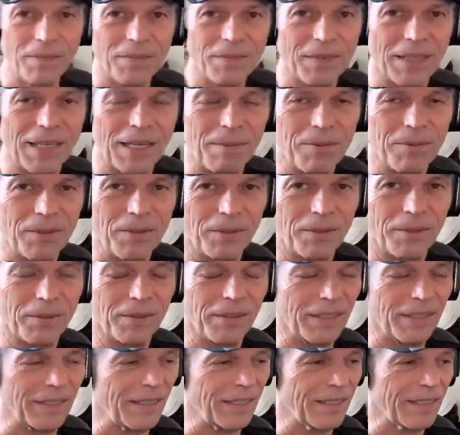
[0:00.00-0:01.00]

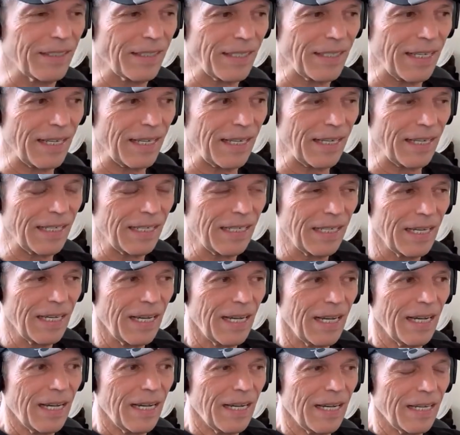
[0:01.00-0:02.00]
Absolutely. It's,
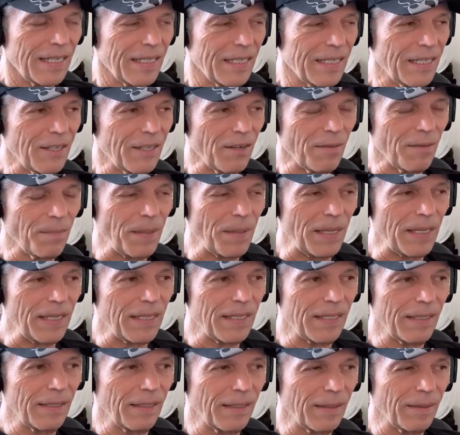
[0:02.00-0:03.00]
you know,
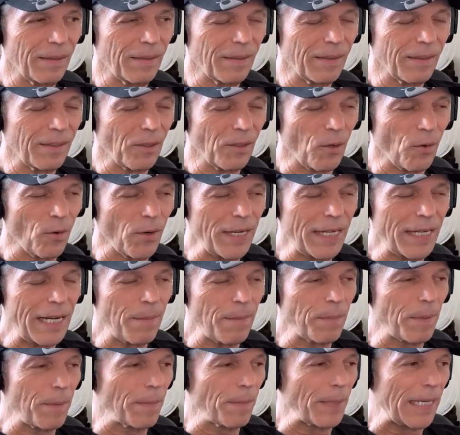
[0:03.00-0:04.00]
but
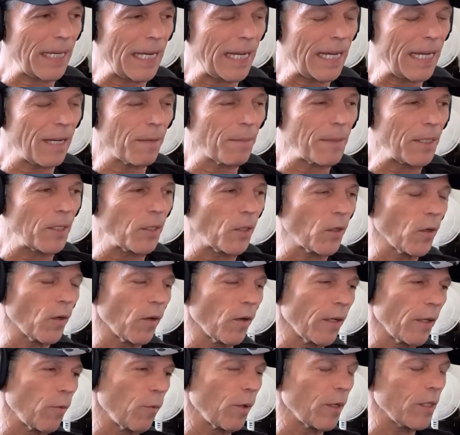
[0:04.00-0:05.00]
growing up in Miami, not
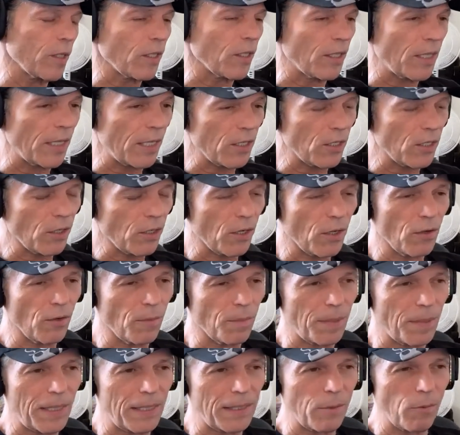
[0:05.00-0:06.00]
only was
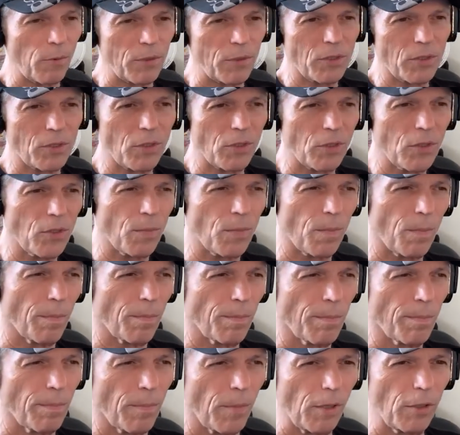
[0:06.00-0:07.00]
disco, but it was such
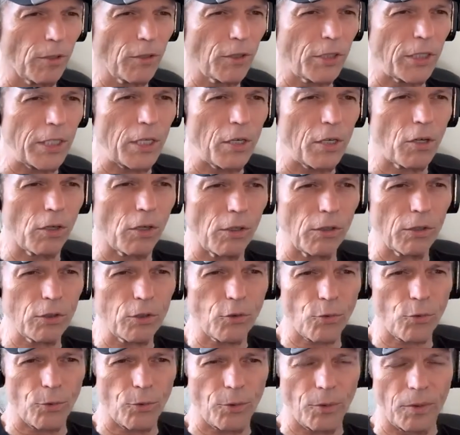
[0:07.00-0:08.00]

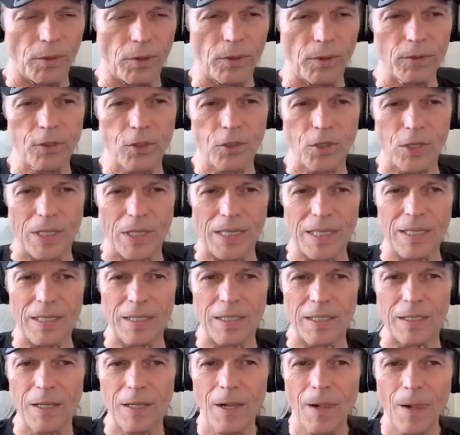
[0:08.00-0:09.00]
multicultural
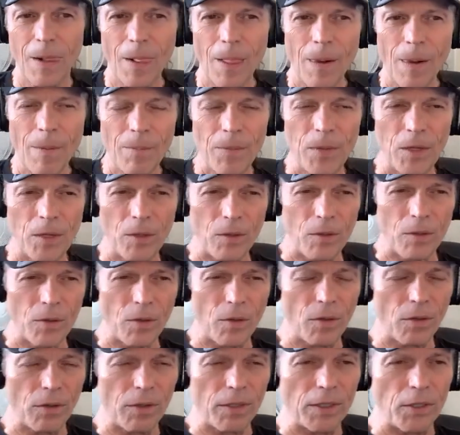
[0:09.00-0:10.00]
scene. You know,
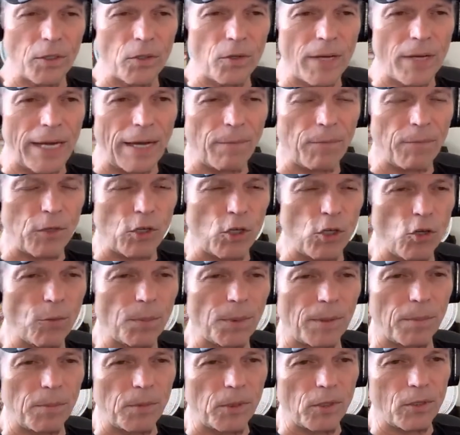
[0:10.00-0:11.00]
not only do you have
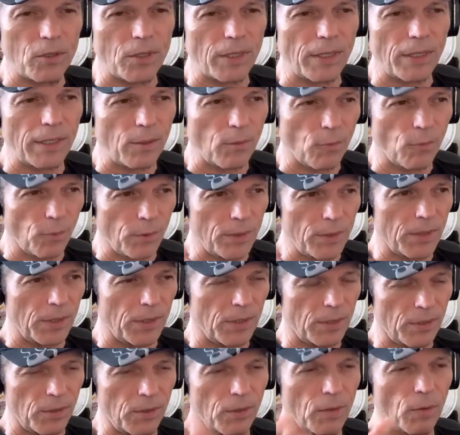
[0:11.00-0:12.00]
Cuban music, which
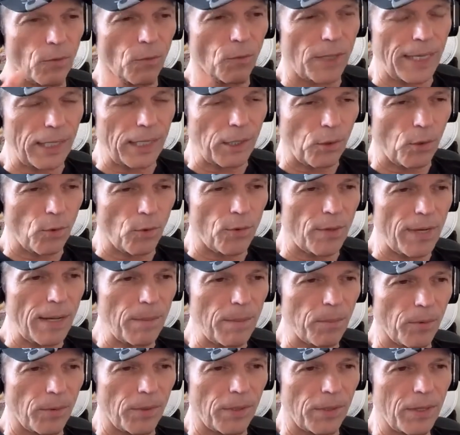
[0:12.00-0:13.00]
is, you know, what I grew
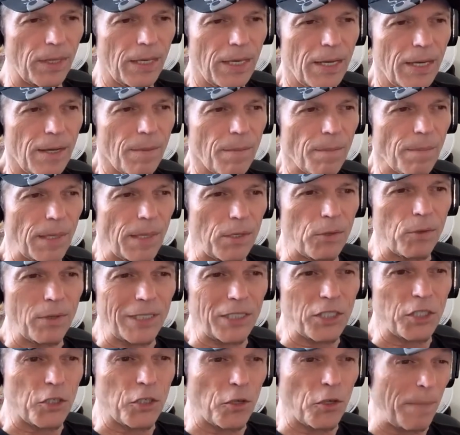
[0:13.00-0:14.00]
up with, but you
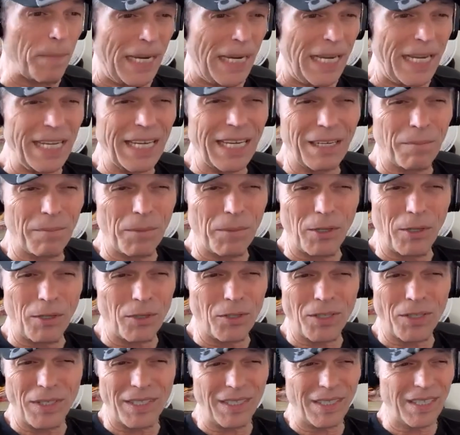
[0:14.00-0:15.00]
had Jamaican
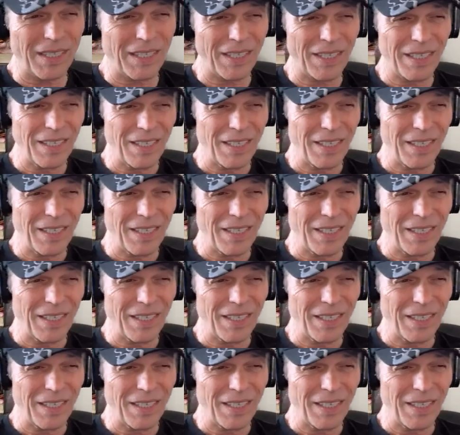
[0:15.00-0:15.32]
music.